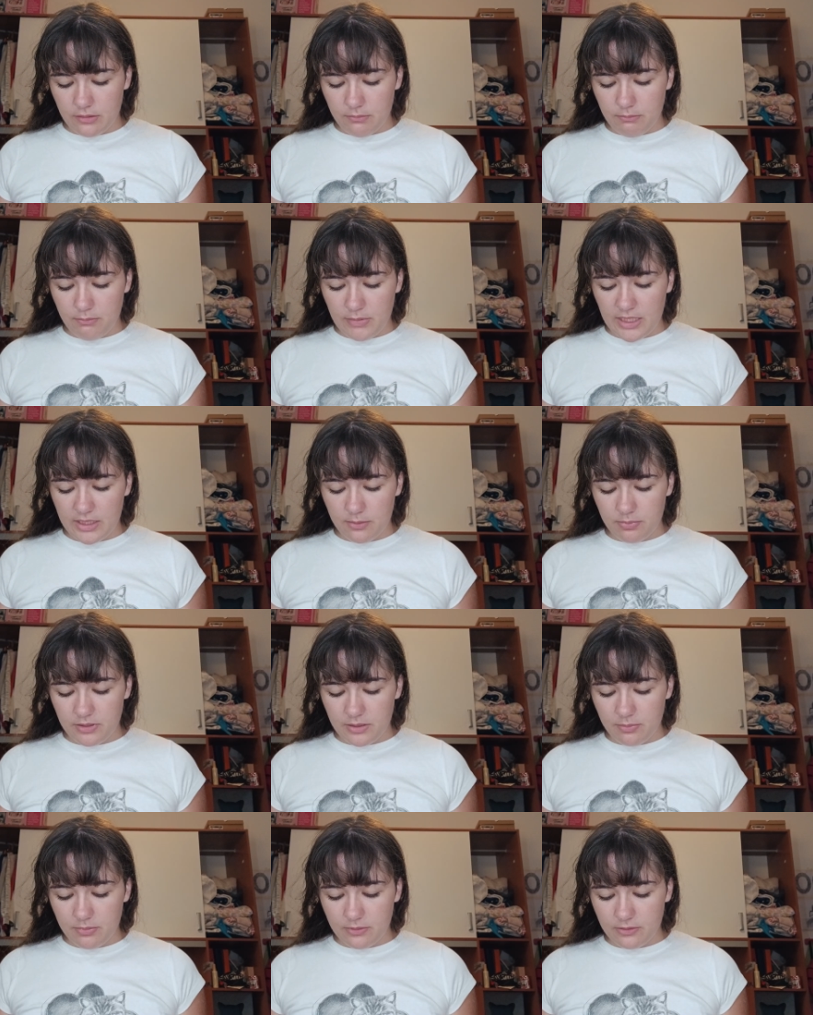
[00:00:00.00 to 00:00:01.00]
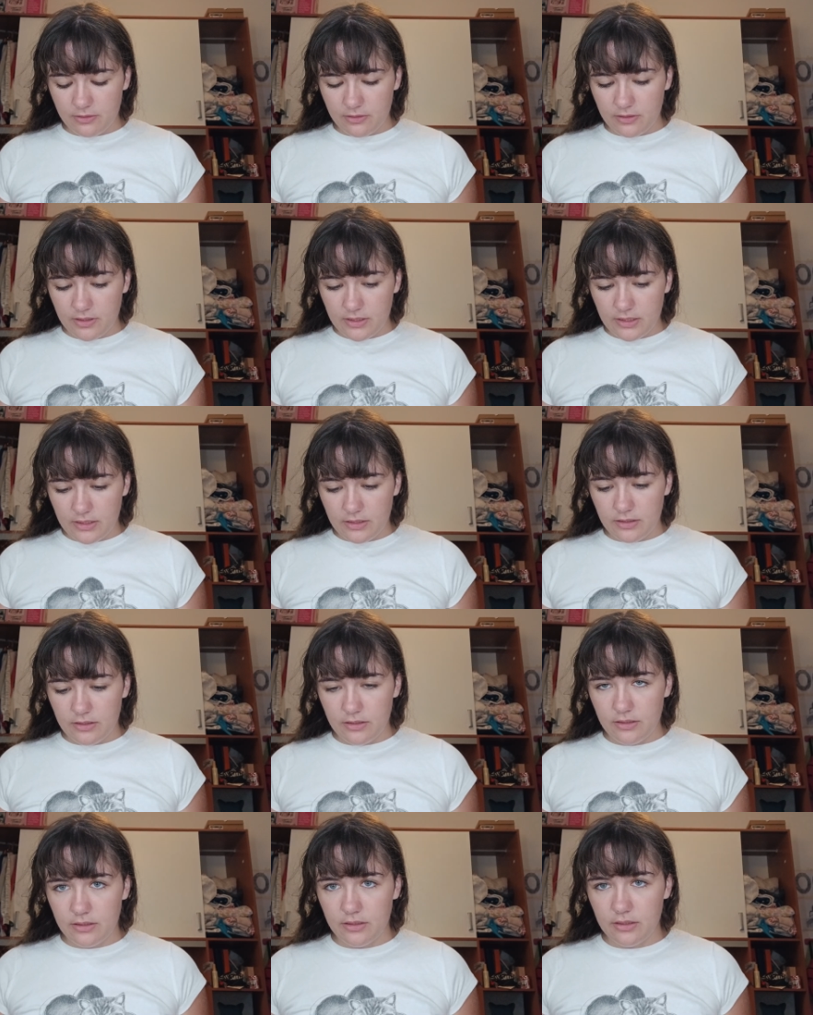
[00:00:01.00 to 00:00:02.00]
many people
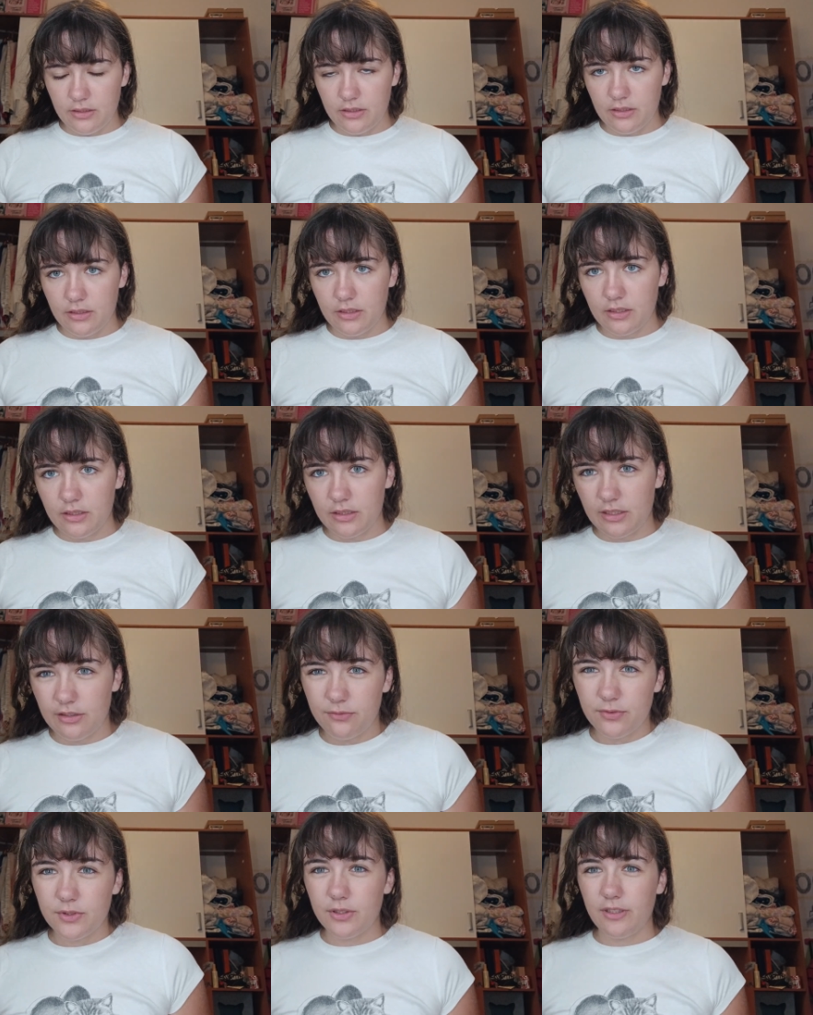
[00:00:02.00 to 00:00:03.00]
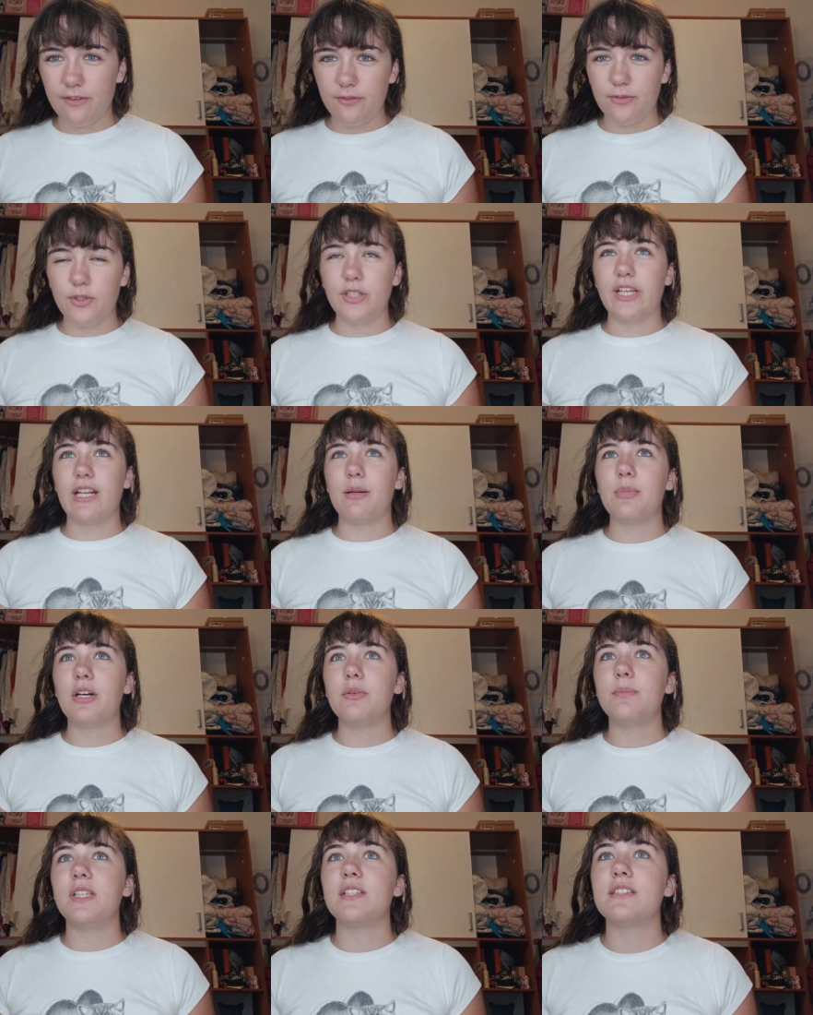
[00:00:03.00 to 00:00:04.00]
kind of forget
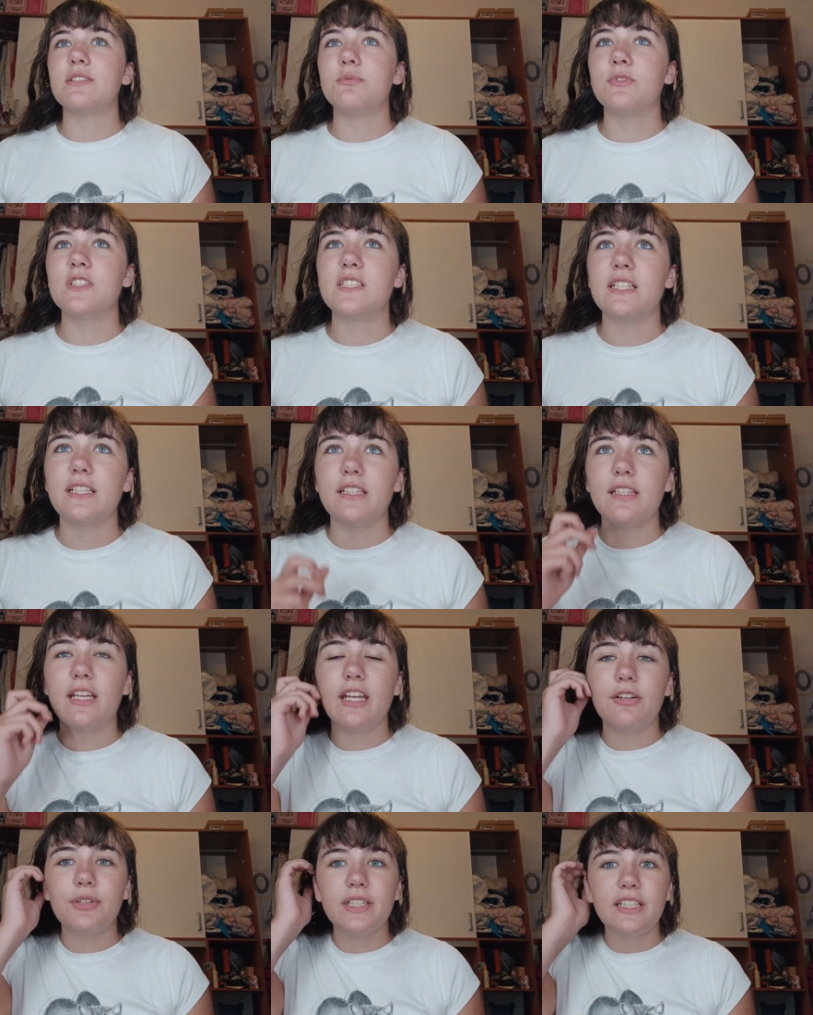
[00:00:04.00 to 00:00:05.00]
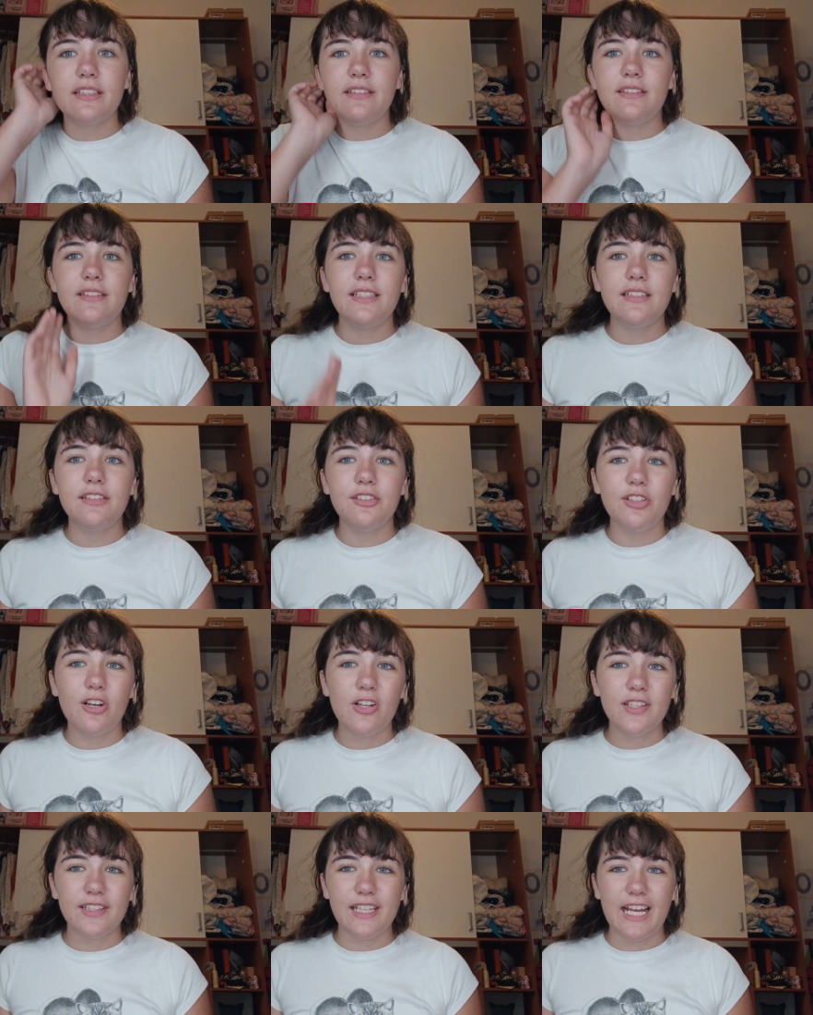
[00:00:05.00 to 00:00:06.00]
about because it was an era that did
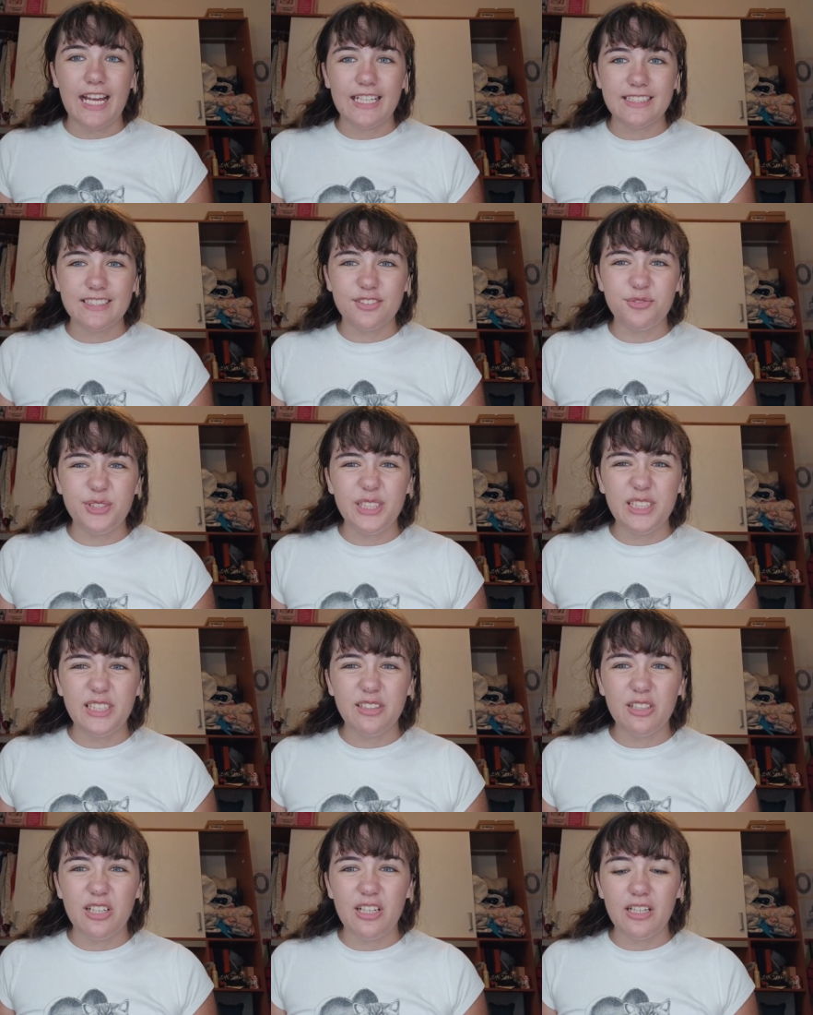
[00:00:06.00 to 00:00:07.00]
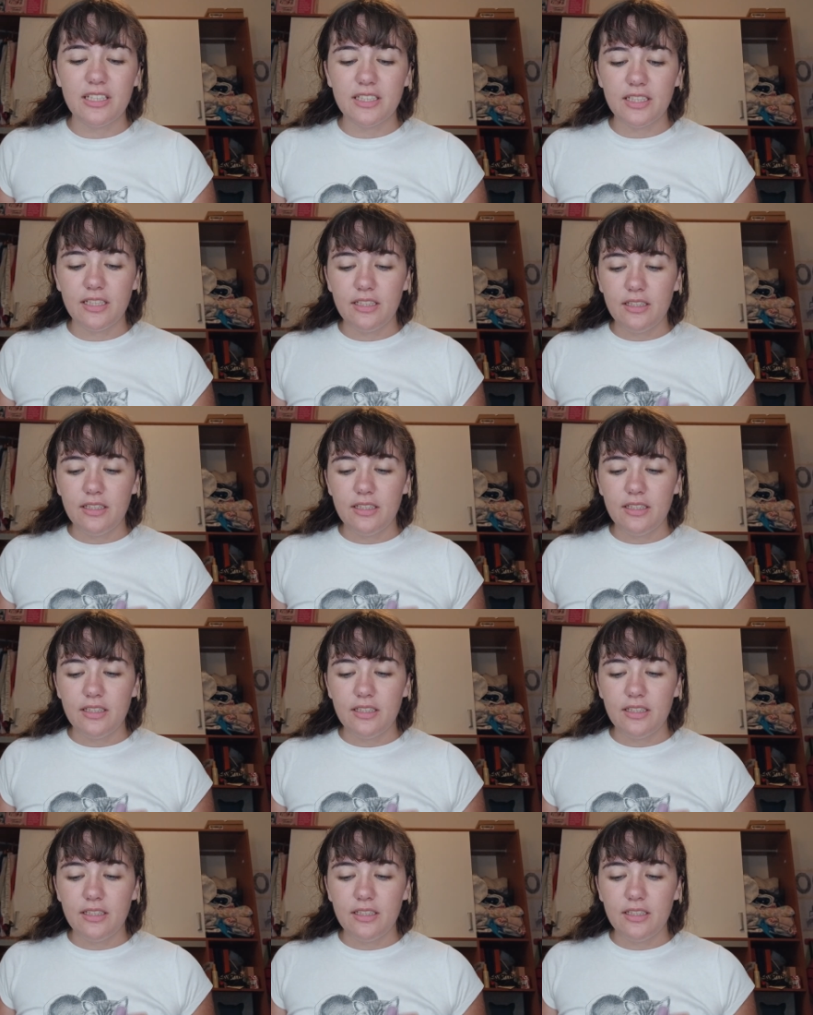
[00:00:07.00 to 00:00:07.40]
not last really long,